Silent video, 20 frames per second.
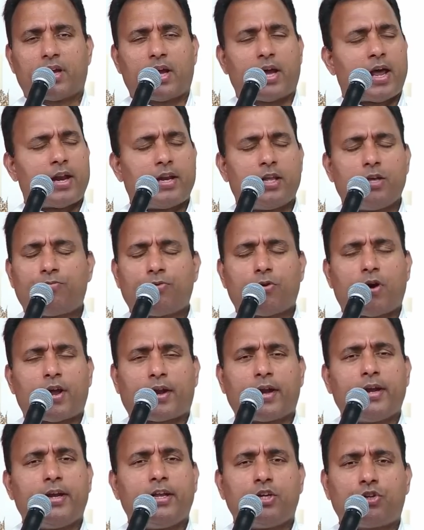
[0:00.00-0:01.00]
And if you
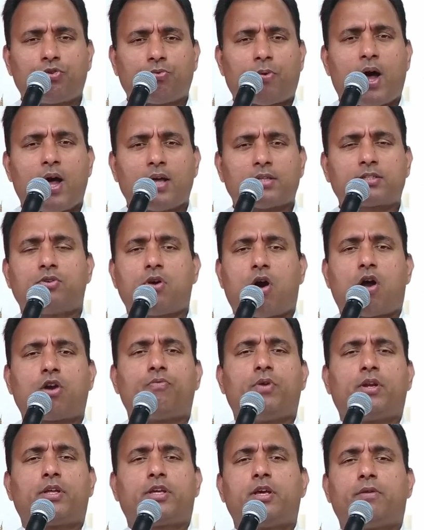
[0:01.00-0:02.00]
are ready to ask,
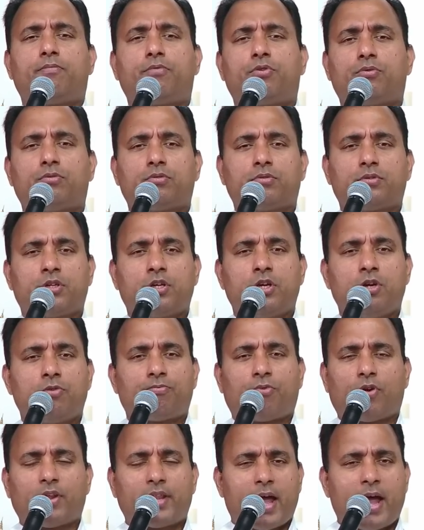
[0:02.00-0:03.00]
God will give you.
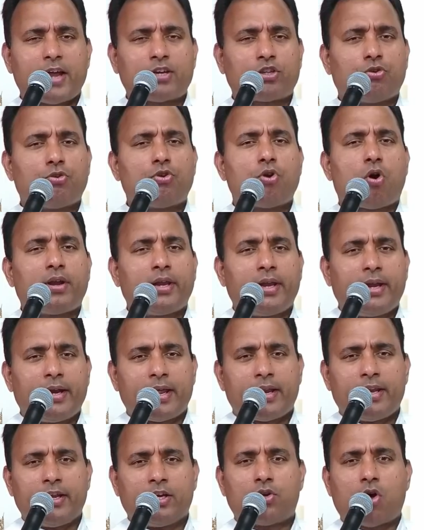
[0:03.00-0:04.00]
For that, you don't
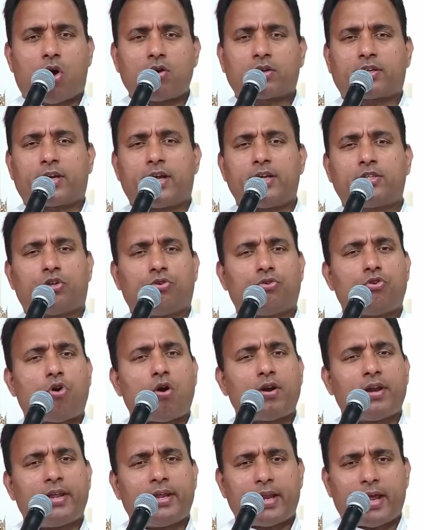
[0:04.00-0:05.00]
need any doctorate. You
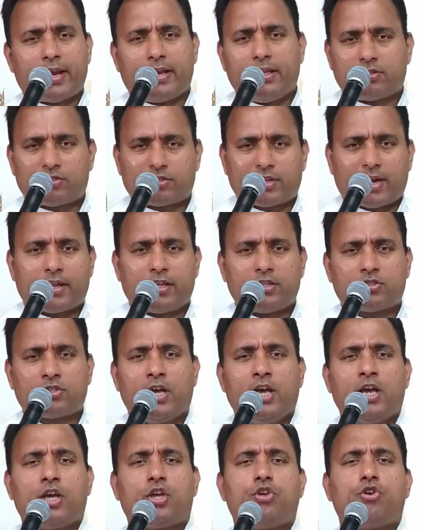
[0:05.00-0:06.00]
don't need any studies.
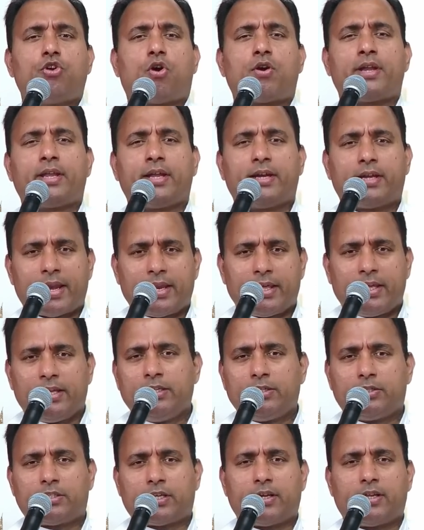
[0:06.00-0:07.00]
You don't need any
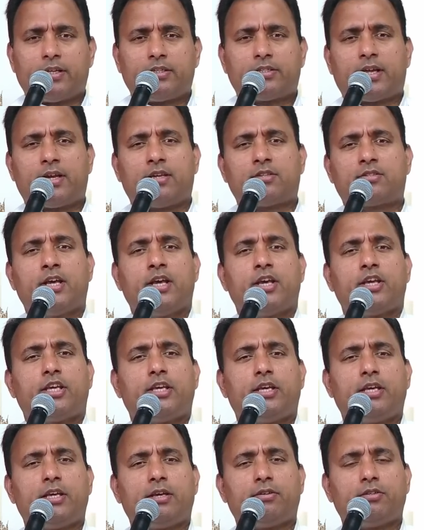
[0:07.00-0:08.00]
intelligence.
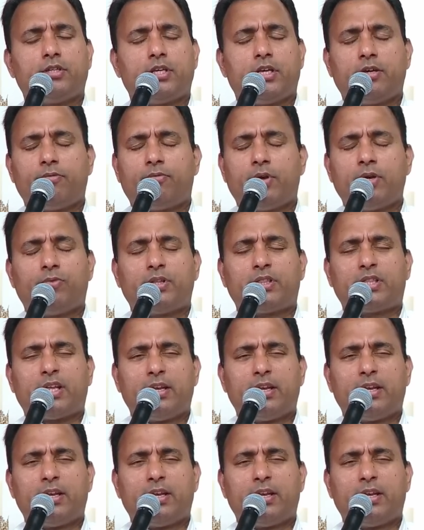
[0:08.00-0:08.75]
Even with the